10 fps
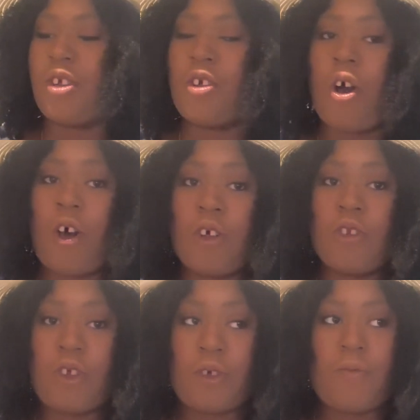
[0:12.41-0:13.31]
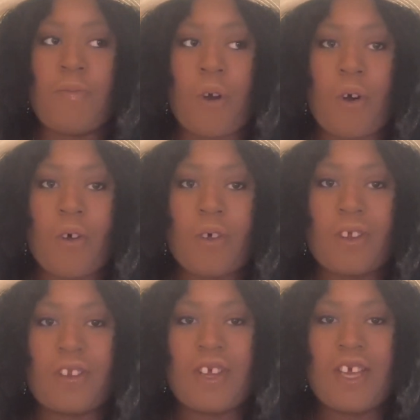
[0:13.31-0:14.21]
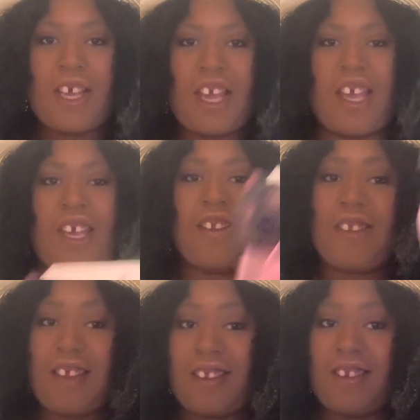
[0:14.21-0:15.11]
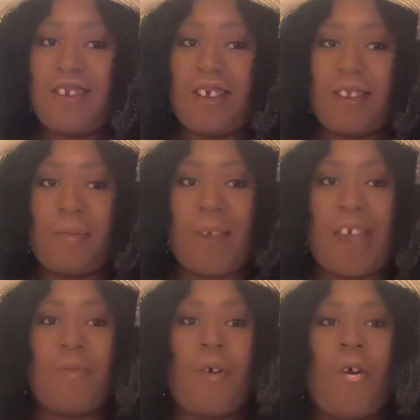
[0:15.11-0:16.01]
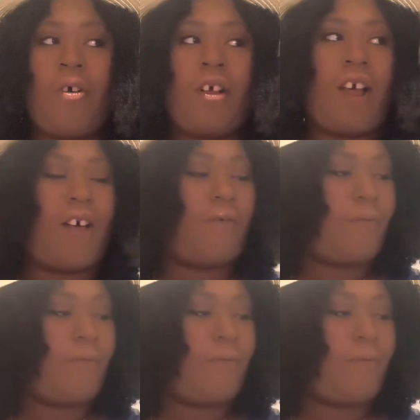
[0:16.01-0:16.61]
you all two bows, and this is just a big bow of